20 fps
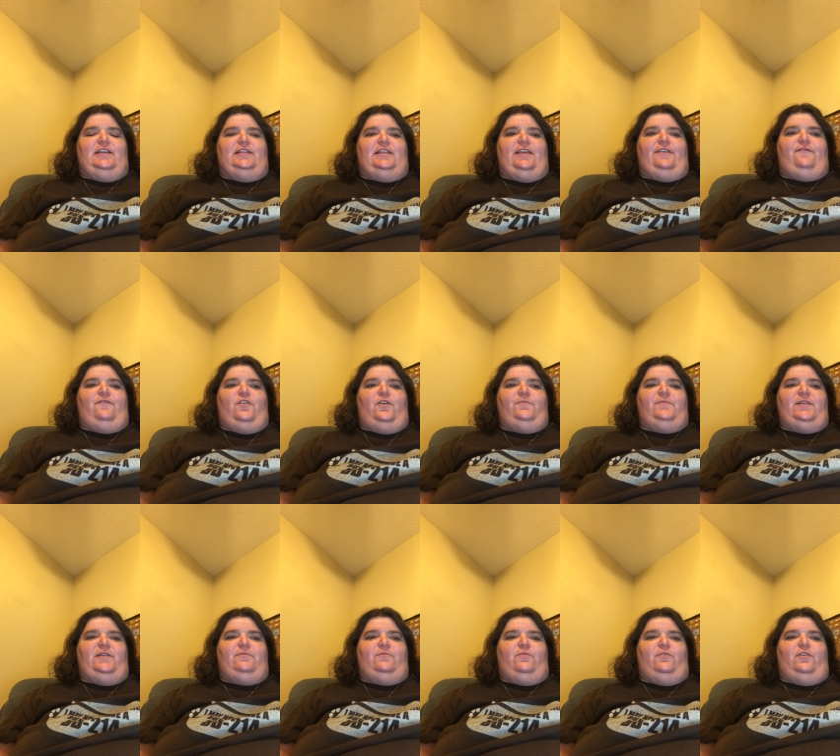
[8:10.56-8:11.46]
They formed
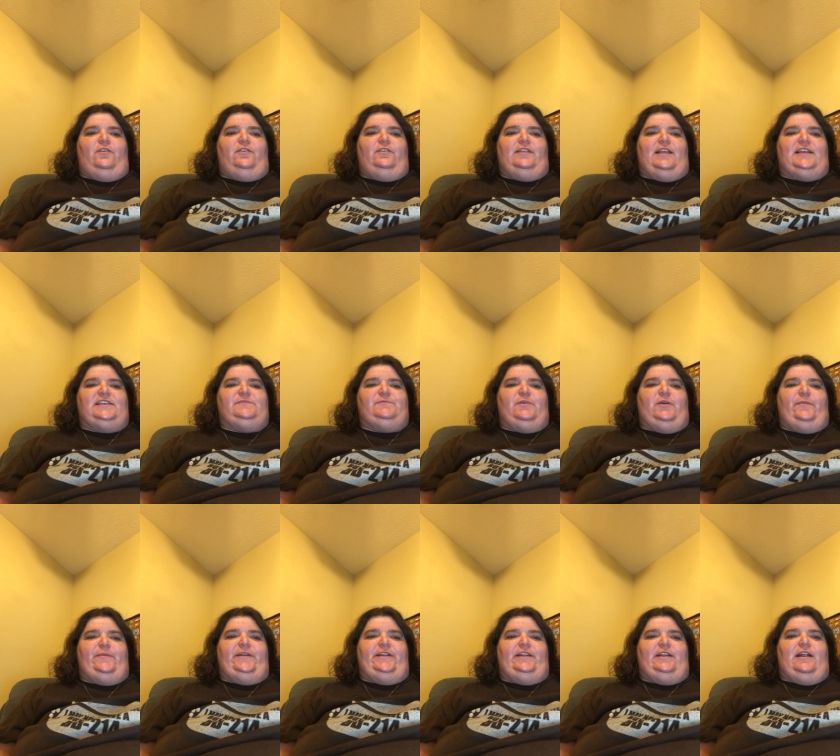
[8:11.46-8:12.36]
a more or less
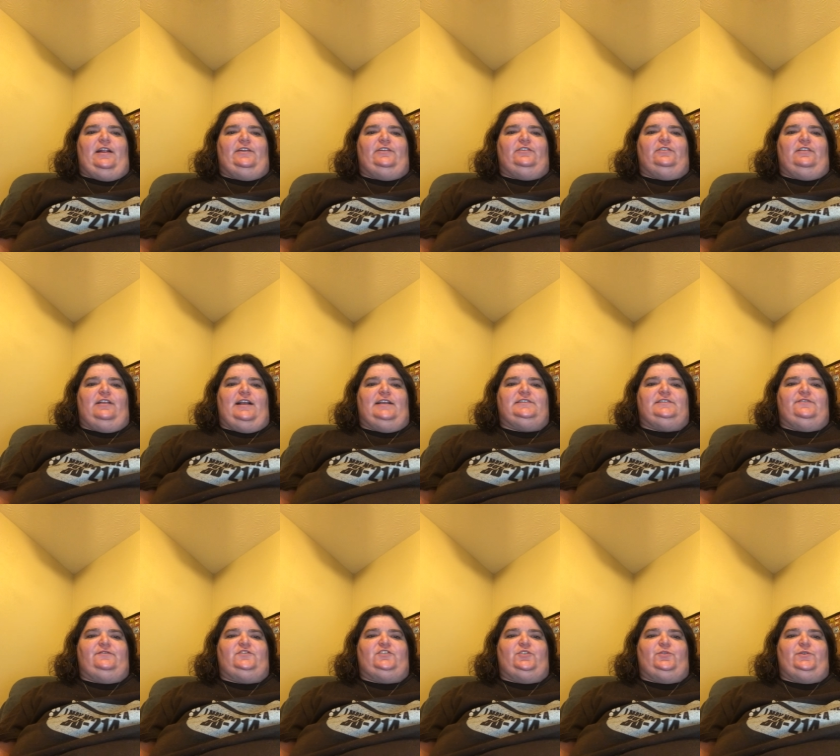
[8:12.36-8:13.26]
permanent underclass
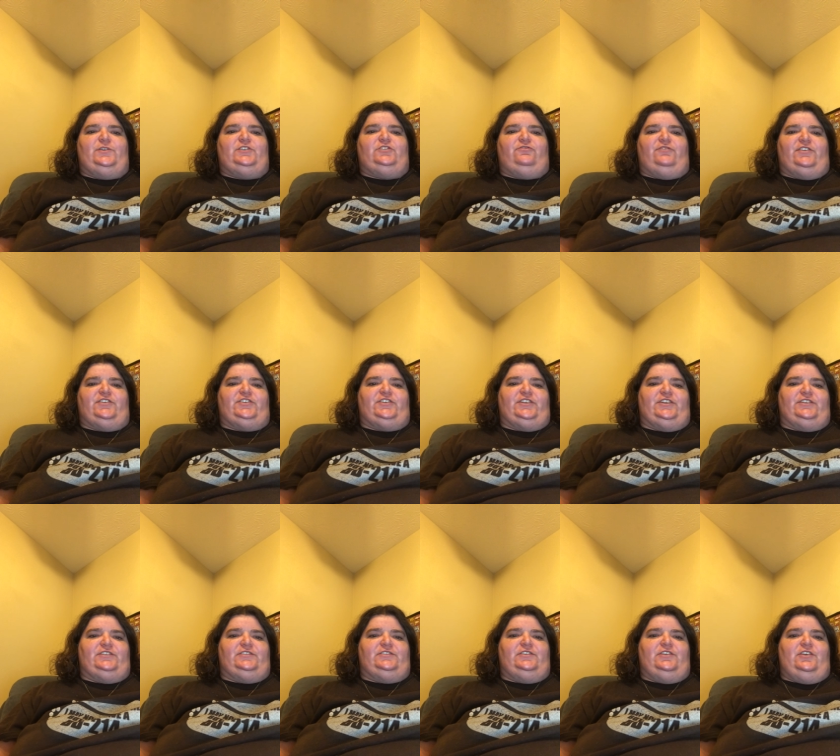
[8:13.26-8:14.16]
of Jewish
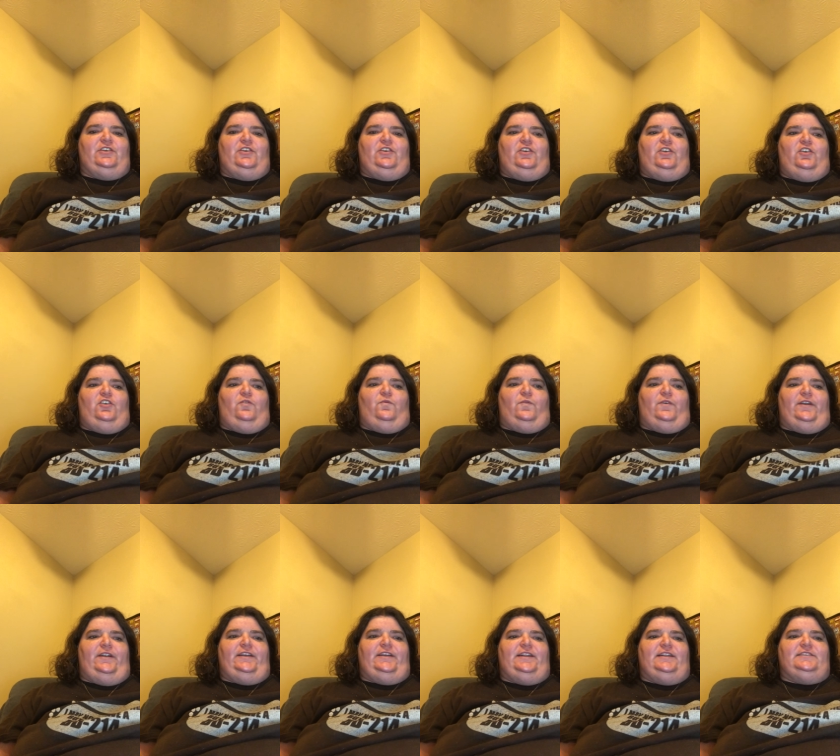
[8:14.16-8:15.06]
Christians who
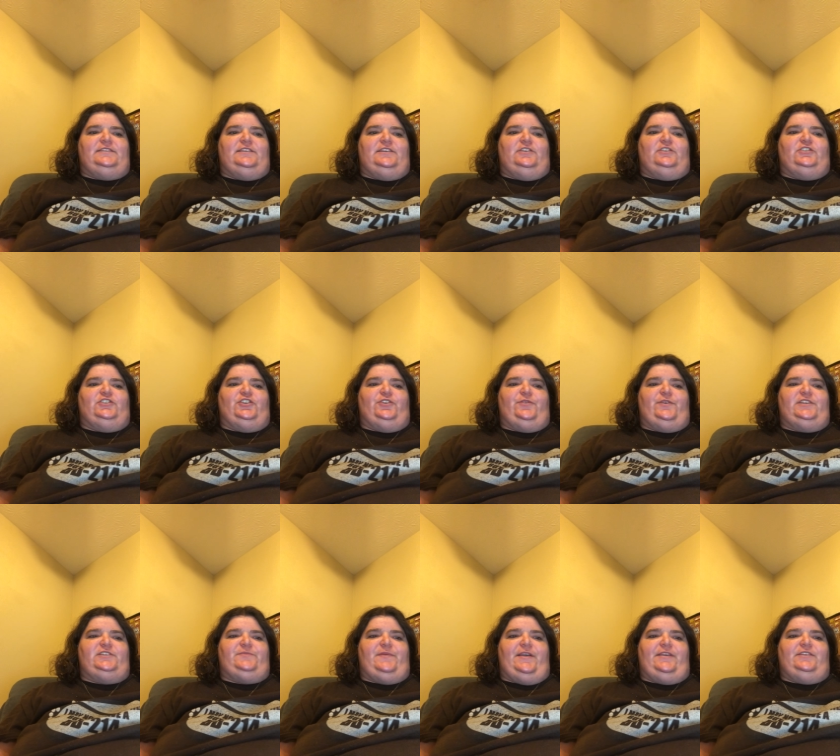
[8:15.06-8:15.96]
weren't considered
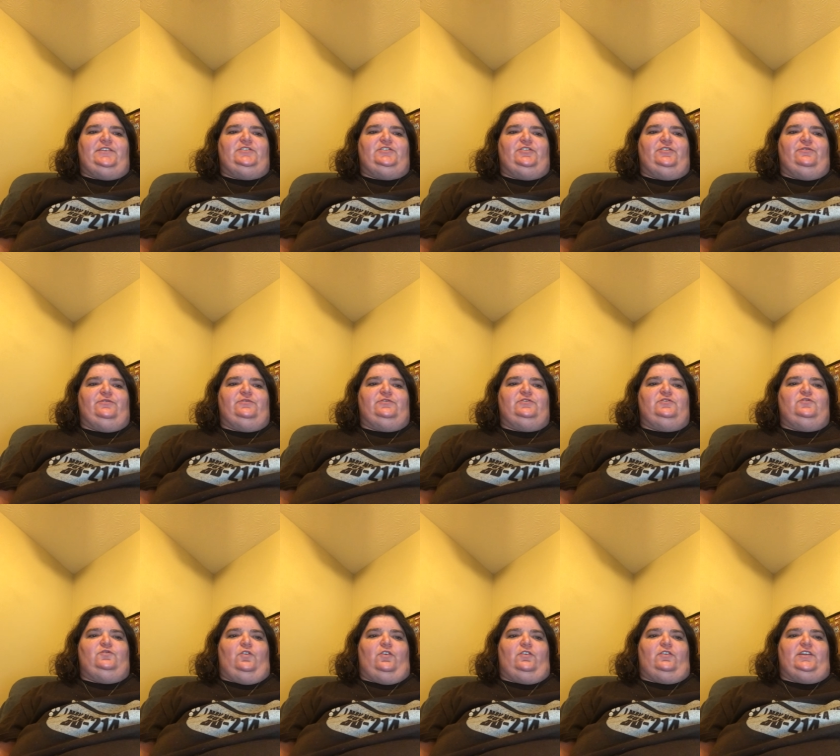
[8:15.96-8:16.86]
Jewish by the Jews
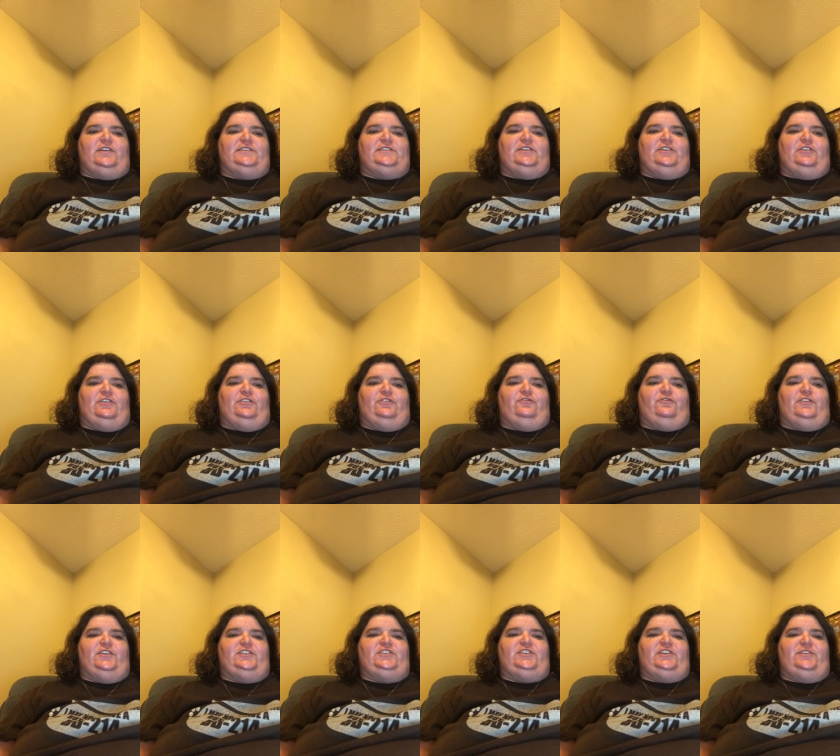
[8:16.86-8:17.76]
nor considered
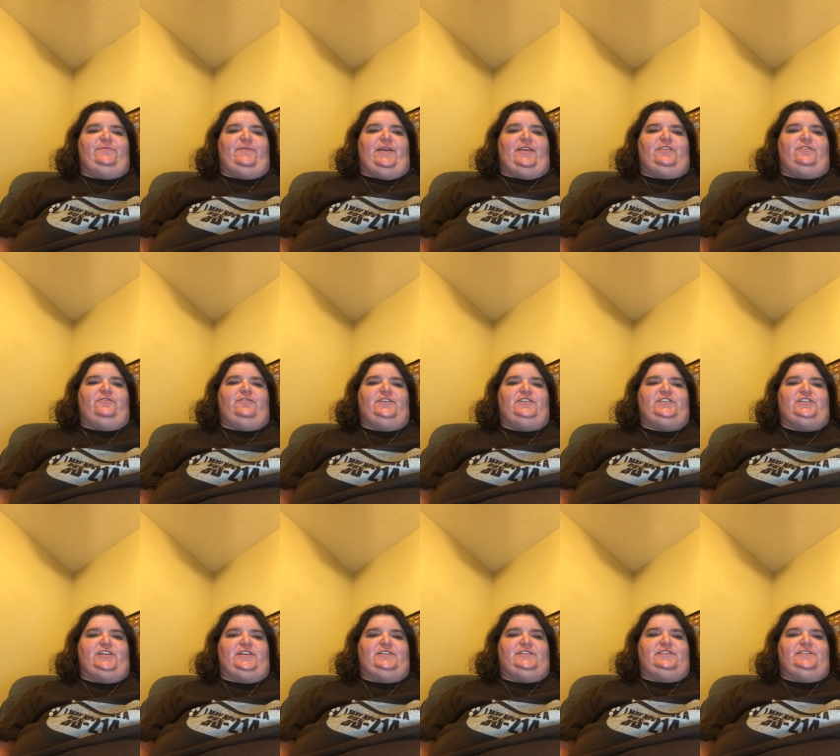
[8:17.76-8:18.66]
Christian by the
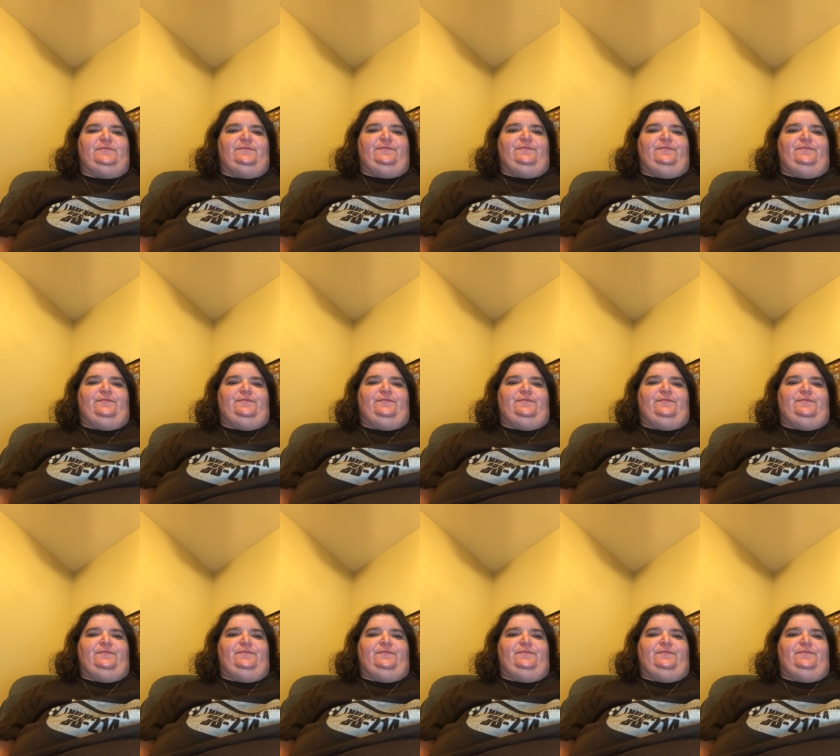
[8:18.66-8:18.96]
Christians.